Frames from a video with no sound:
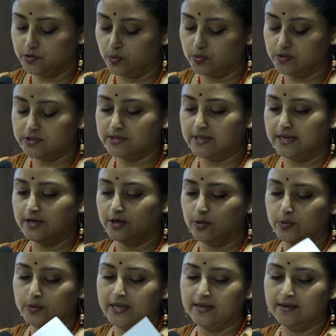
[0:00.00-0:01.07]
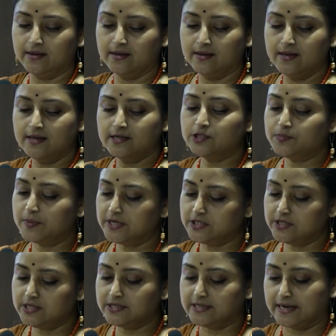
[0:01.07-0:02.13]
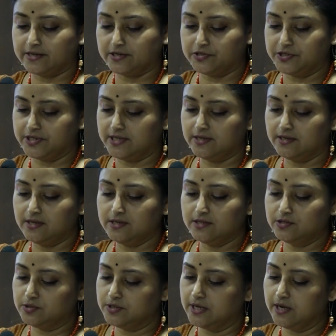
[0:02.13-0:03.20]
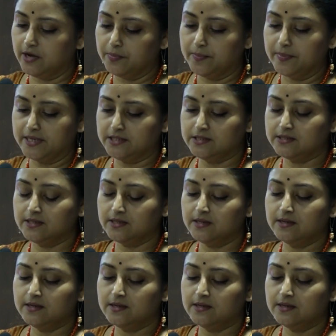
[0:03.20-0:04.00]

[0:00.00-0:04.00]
roles, including Special Secretary to the Government,